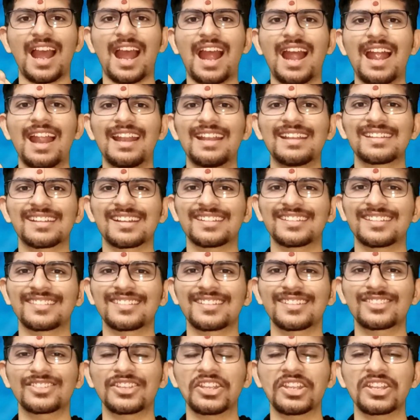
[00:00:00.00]
and
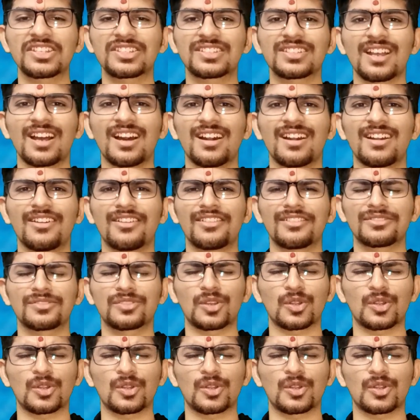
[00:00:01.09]
another thing is uh,